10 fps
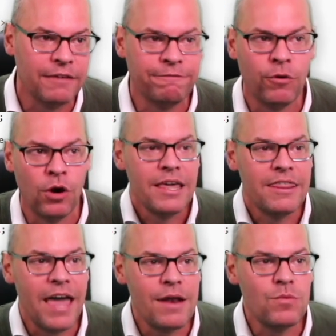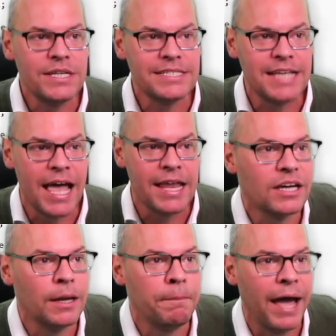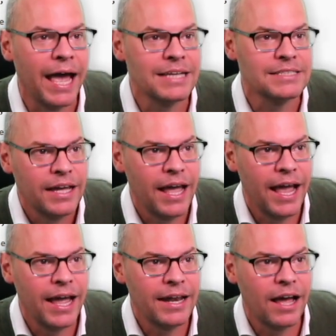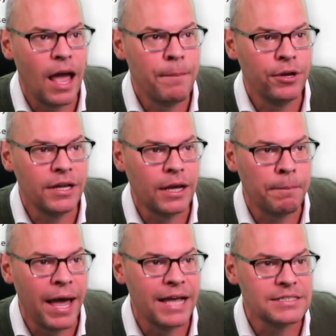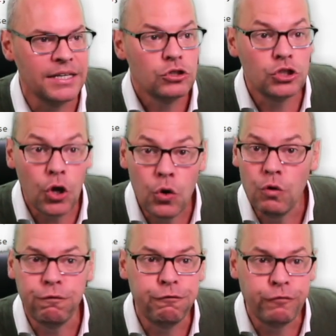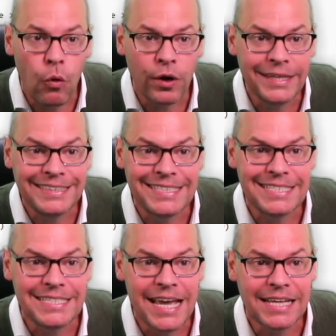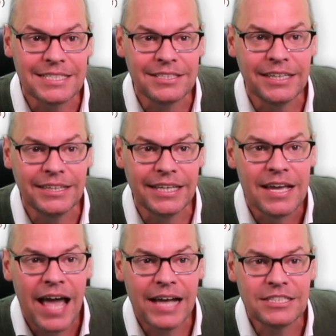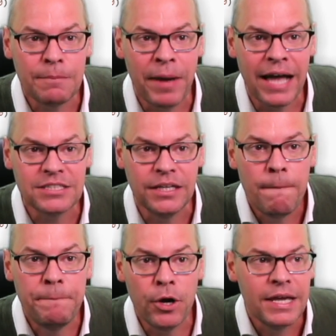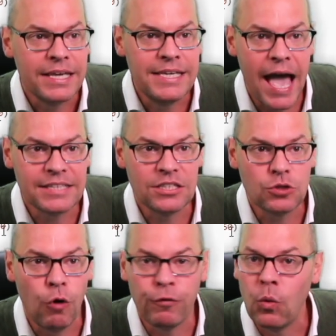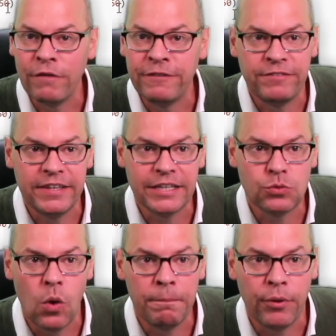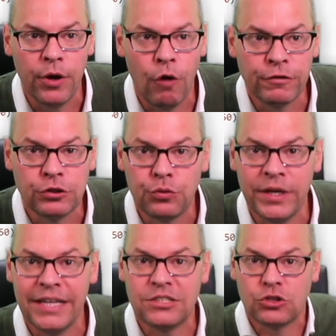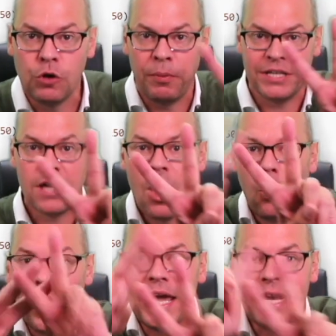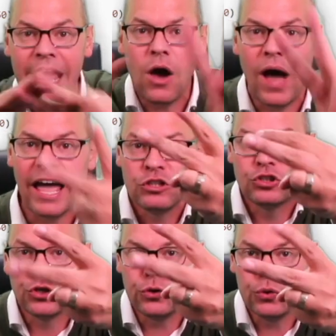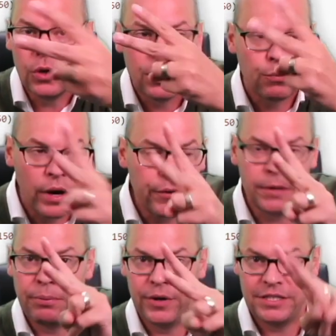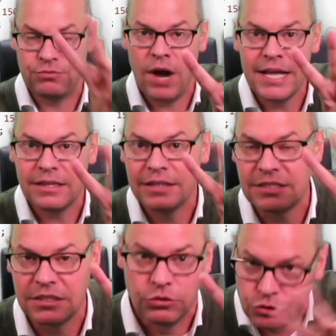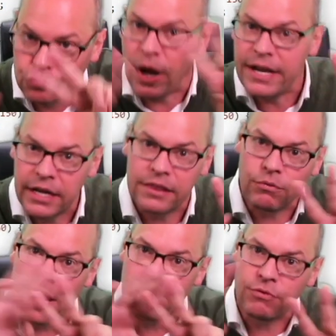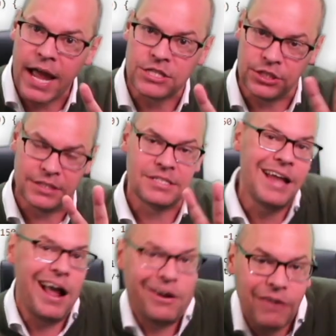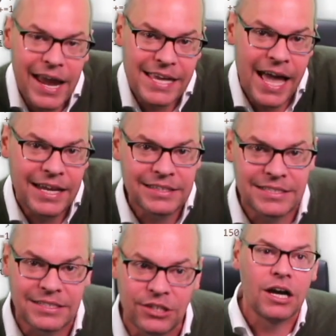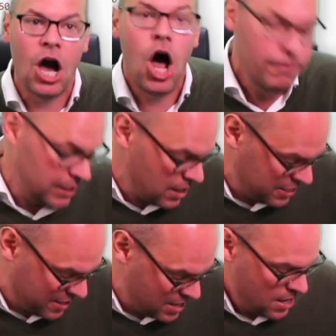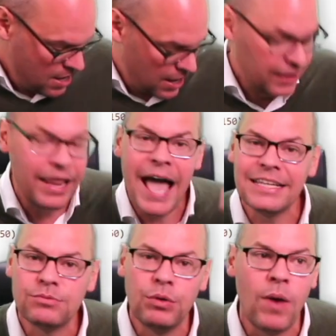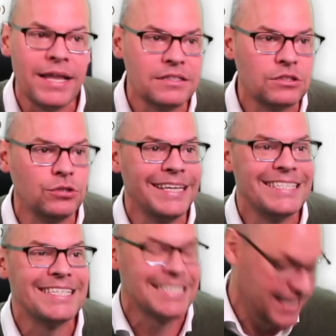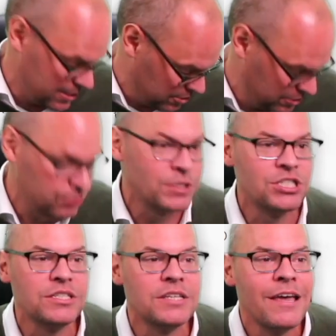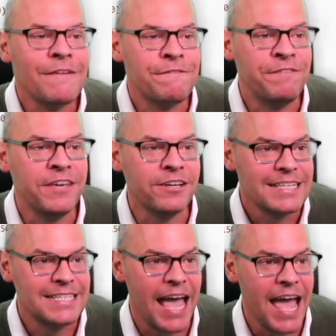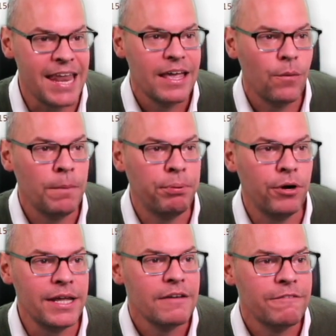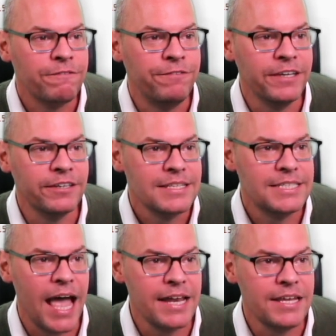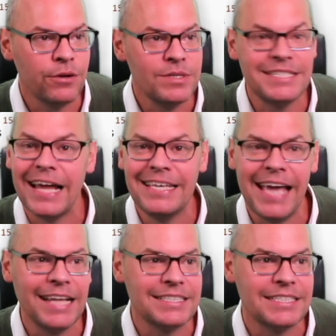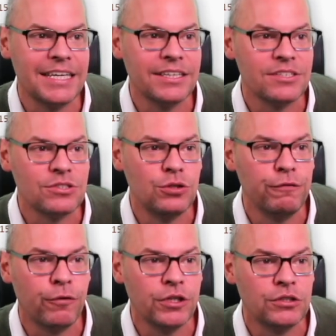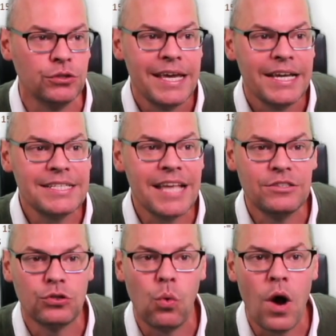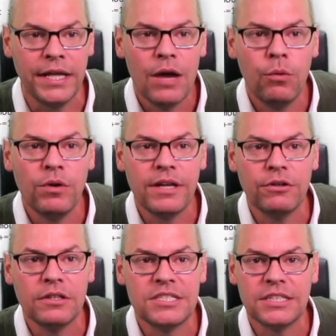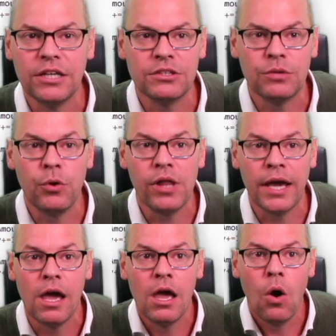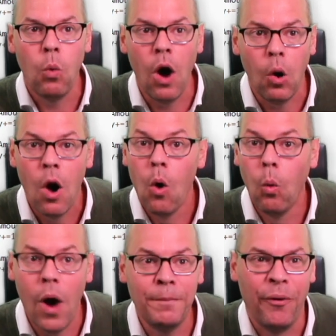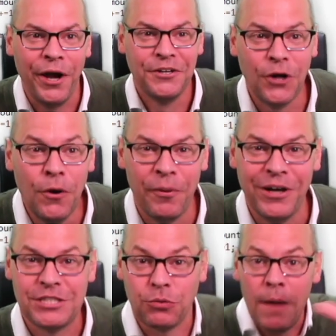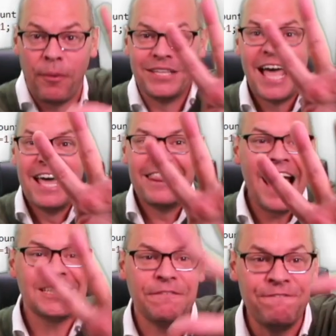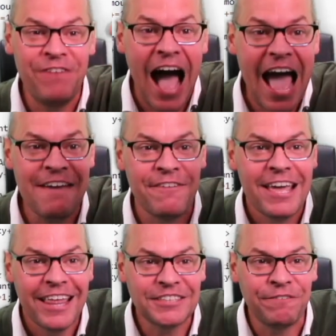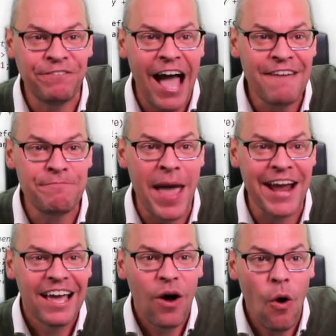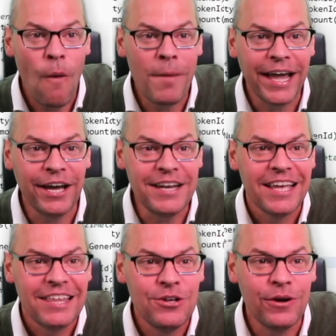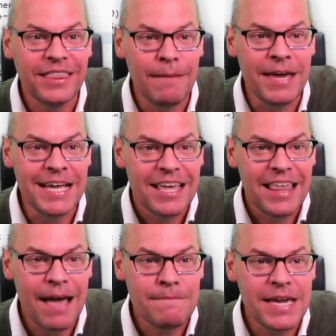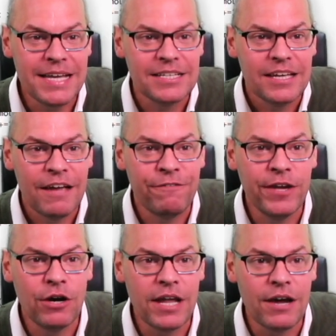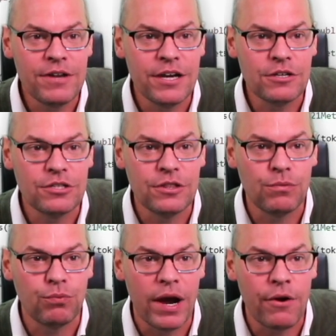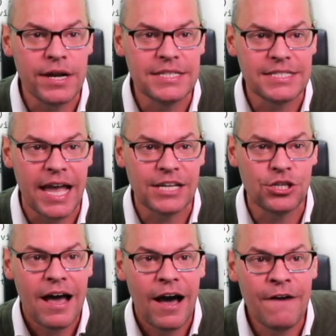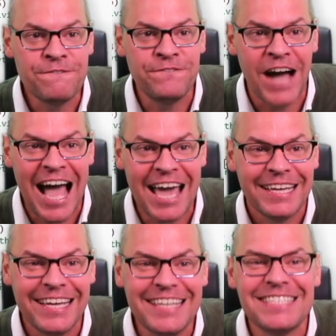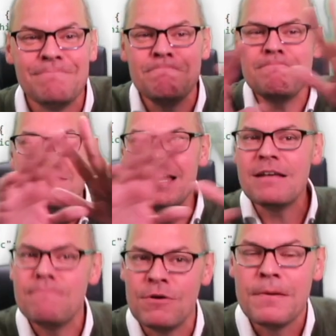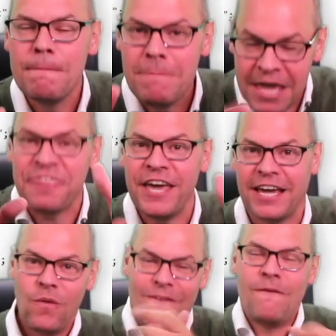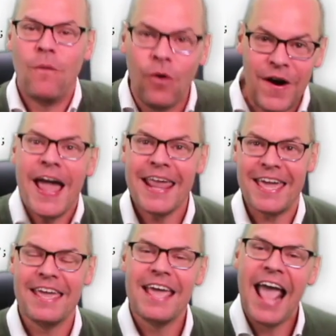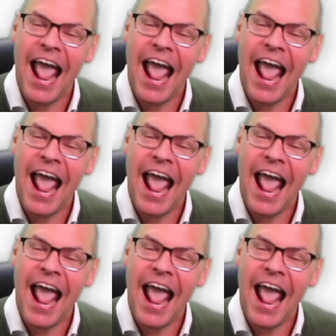informed. Then we said capacity, and I put in capacity, 246, look at this, has capacity. Boom, yes, it's over 150, that's 1 point. Over 220, that's 2 points. We now have 2 rarity points, right? This is trending in the right direction. It's not great yet, it's still common, I think. Last we went to skills, which is field 10. We put in field 10 here. We said get skills, 242. It said 20. We went down to skills and we were like, whoa, 1 point, 2 points, 3 points. That's a 5. That's a 5 banger. Oh my goodness. You know what that means? That means if we go down here to the rarity section, a 5 is minimum mythic. We're in it.